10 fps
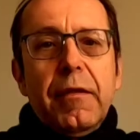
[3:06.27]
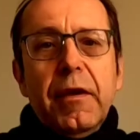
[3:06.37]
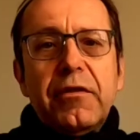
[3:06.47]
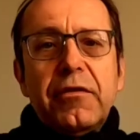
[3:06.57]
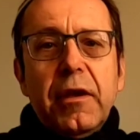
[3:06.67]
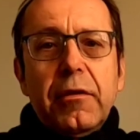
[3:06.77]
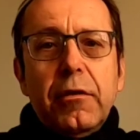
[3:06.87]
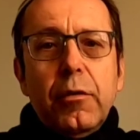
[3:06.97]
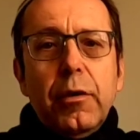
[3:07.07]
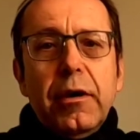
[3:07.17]
The next thing
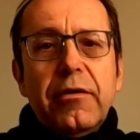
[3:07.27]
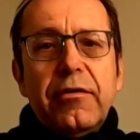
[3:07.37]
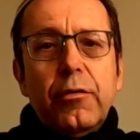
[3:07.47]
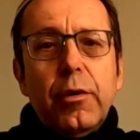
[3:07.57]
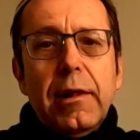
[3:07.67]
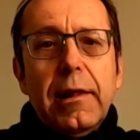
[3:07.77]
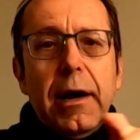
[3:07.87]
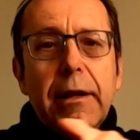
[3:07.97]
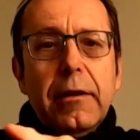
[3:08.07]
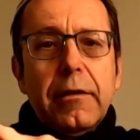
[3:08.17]
to do is to
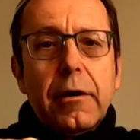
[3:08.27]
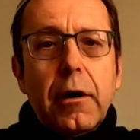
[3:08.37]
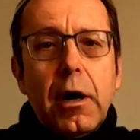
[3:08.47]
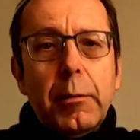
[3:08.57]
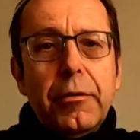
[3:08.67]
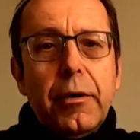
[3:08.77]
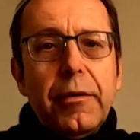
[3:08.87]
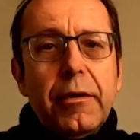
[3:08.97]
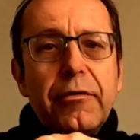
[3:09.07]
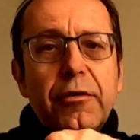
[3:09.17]
align the carbon
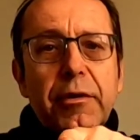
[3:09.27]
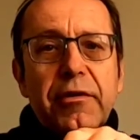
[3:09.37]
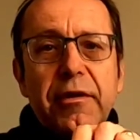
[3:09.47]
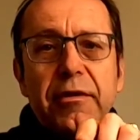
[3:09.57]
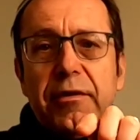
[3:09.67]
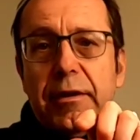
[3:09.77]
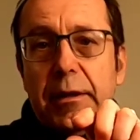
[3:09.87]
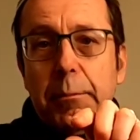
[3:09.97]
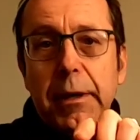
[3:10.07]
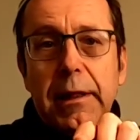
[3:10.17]
rod so it sits
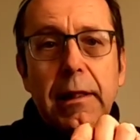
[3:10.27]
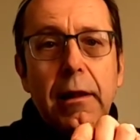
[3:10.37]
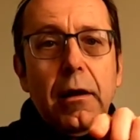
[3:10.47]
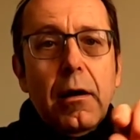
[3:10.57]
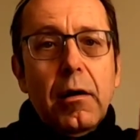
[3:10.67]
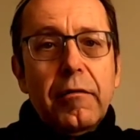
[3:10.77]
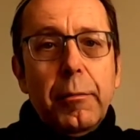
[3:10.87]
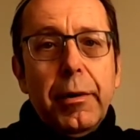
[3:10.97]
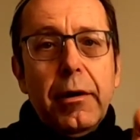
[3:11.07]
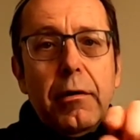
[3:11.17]
in the middle of
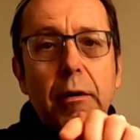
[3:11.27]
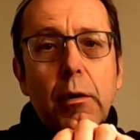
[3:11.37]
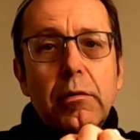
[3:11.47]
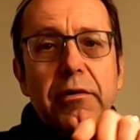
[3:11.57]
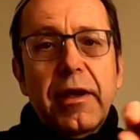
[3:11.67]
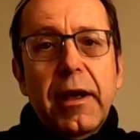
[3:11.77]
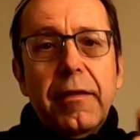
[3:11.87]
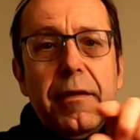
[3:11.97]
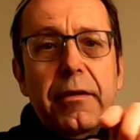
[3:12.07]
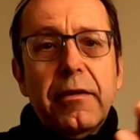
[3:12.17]
the pair of holes,
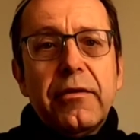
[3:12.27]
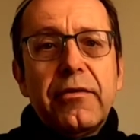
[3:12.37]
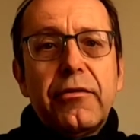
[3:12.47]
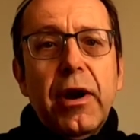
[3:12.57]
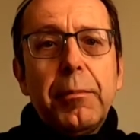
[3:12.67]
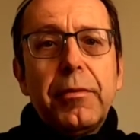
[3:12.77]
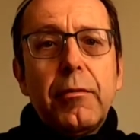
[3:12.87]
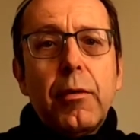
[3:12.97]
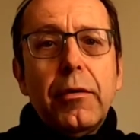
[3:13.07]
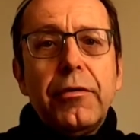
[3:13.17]
and then strap
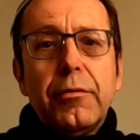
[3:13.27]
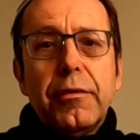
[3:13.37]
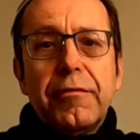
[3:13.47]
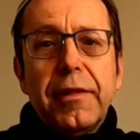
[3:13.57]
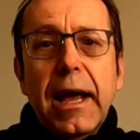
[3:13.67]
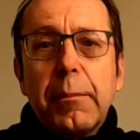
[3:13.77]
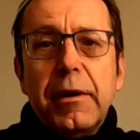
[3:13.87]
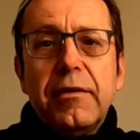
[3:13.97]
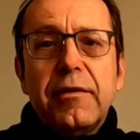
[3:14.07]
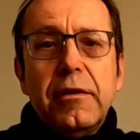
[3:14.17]
the rod to the flag
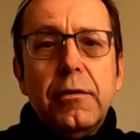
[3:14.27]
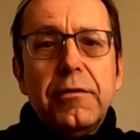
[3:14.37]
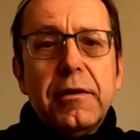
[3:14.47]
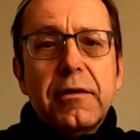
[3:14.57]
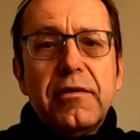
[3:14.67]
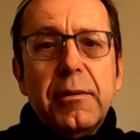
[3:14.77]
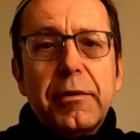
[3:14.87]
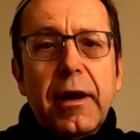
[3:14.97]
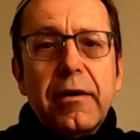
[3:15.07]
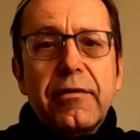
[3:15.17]
piece using the
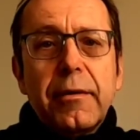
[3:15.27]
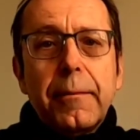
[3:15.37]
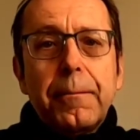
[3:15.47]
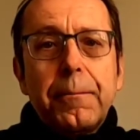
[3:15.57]
zip ties.